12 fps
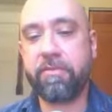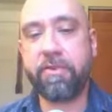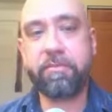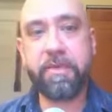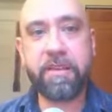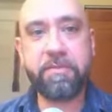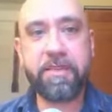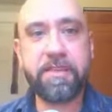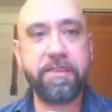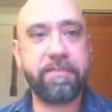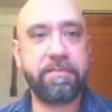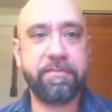
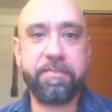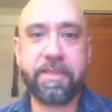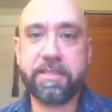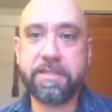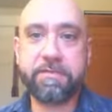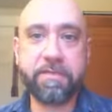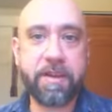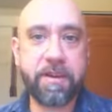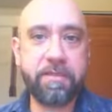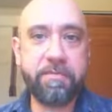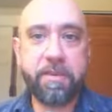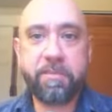maybe it's
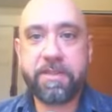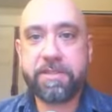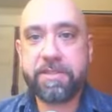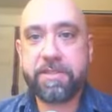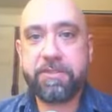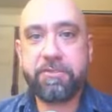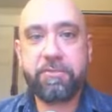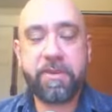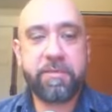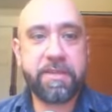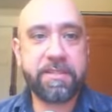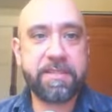fun, maybe it's cute,
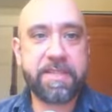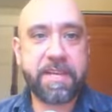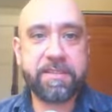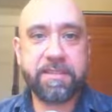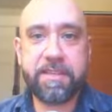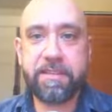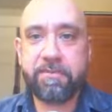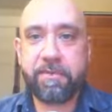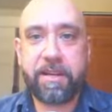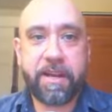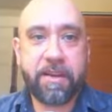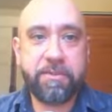maybe it's sexy,
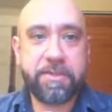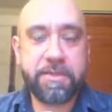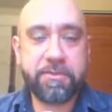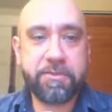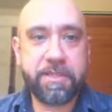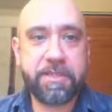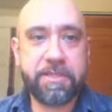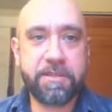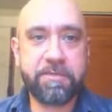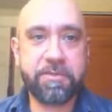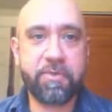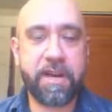right? I was intrigued
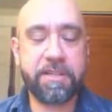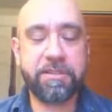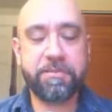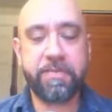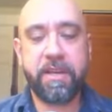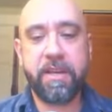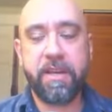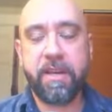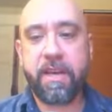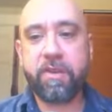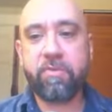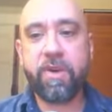enough to watch.
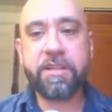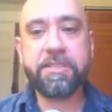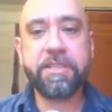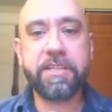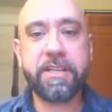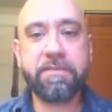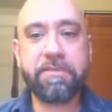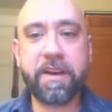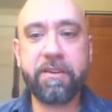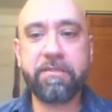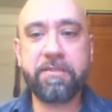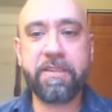And watching it, I
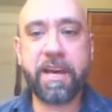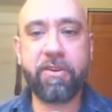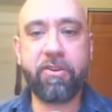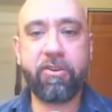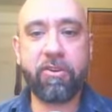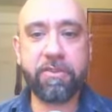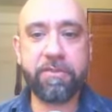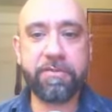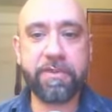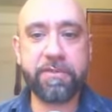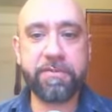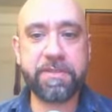found that all of
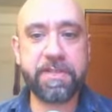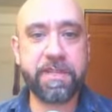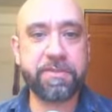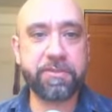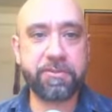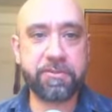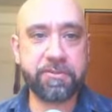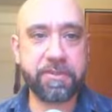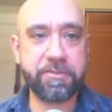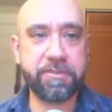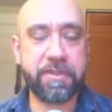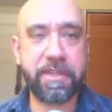those things are
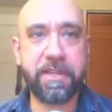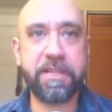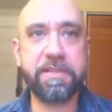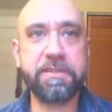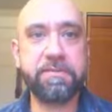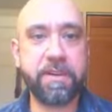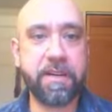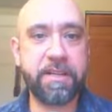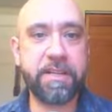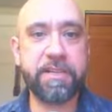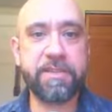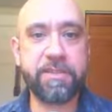true. It is fun,
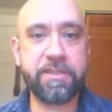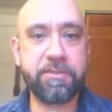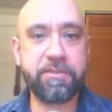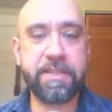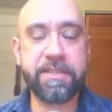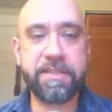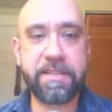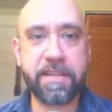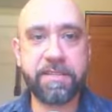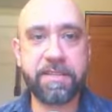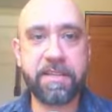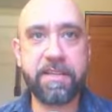it's cute, it's
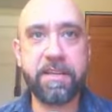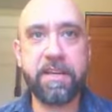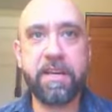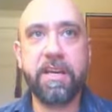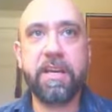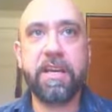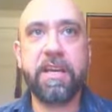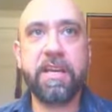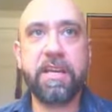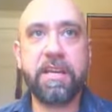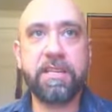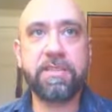sexy. It
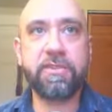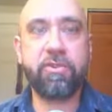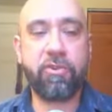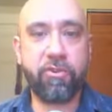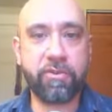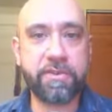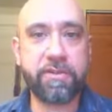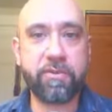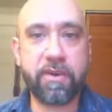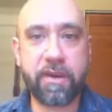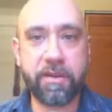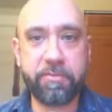is
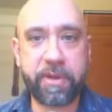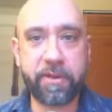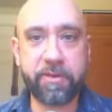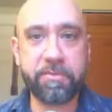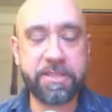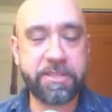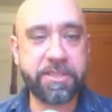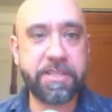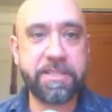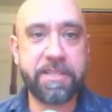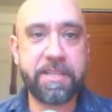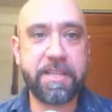also unbearably
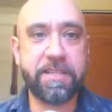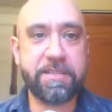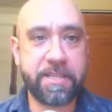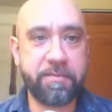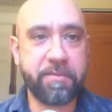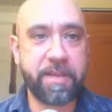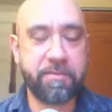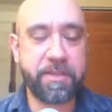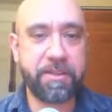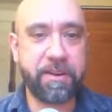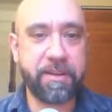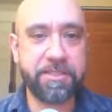cheesy did make me
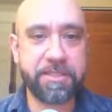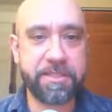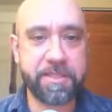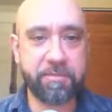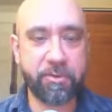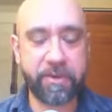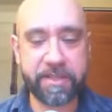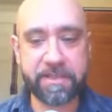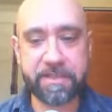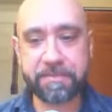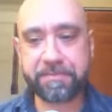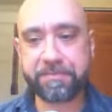nauseous at
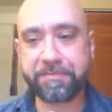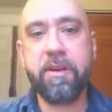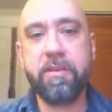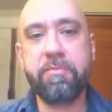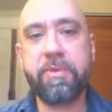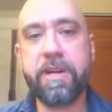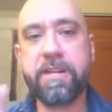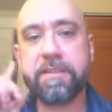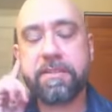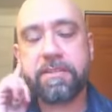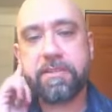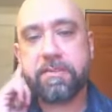points. But
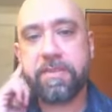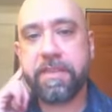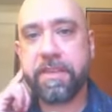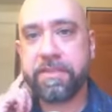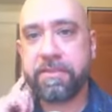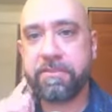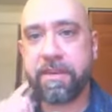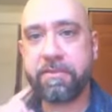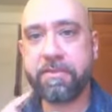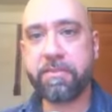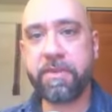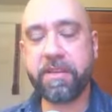certain things stood out
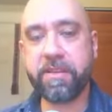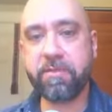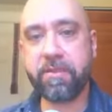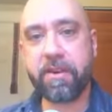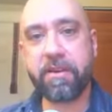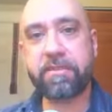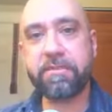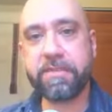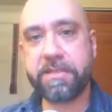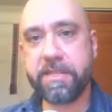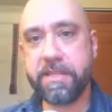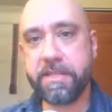to me. There were other
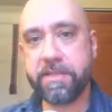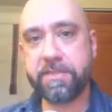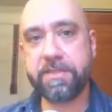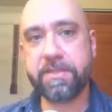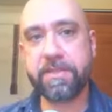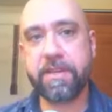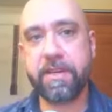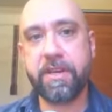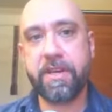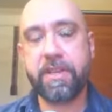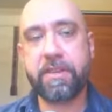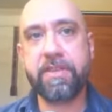scenes
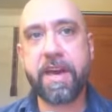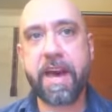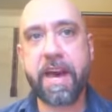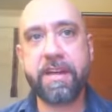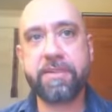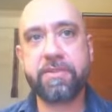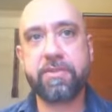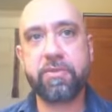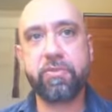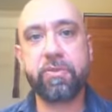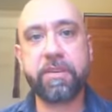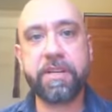that
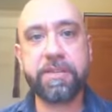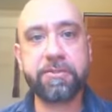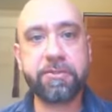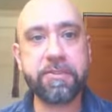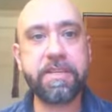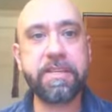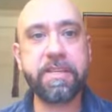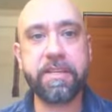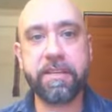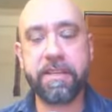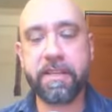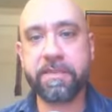were
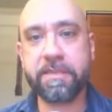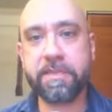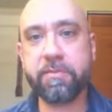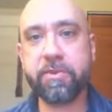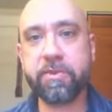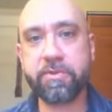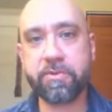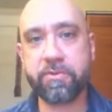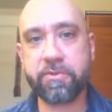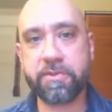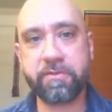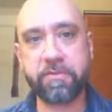intriguing in similar
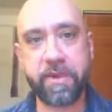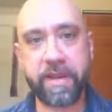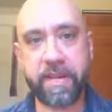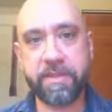sorts of ways,